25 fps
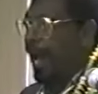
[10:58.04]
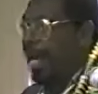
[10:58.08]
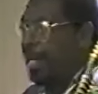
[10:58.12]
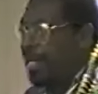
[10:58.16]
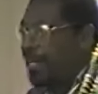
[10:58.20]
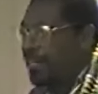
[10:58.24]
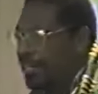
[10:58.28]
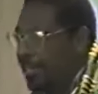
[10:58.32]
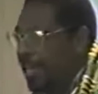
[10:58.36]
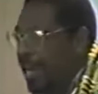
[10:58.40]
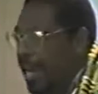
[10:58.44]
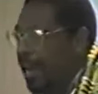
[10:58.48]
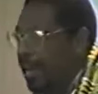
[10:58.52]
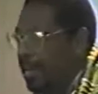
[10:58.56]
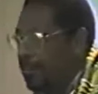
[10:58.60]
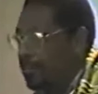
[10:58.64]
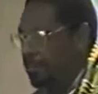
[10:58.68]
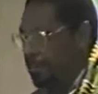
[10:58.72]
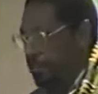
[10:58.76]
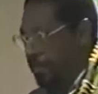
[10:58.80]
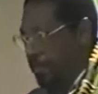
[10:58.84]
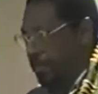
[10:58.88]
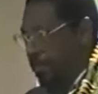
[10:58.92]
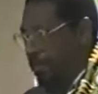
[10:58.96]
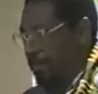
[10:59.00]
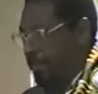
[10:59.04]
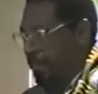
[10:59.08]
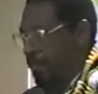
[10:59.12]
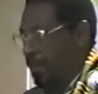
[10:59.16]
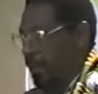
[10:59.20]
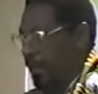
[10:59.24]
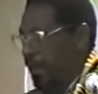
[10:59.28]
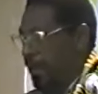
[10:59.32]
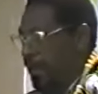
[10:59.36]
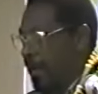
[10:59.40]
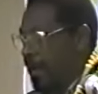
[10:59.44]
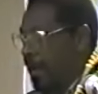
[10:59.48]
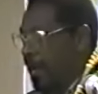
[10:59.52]
and Islam.
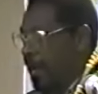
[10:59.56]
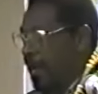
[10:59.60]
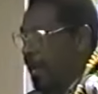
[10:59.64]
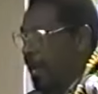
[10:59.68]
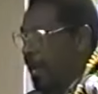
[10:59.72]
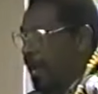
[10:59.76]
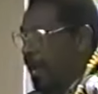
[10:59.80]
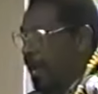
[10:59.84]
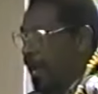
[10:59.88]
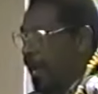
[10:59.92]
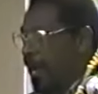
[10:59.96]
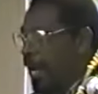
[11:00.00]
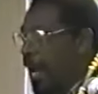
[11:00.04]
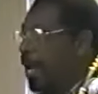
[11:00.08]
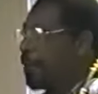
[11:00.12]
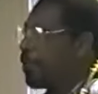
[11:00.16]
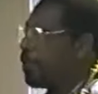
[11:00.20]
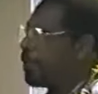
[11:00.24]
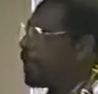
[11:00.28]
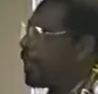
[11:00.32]
And I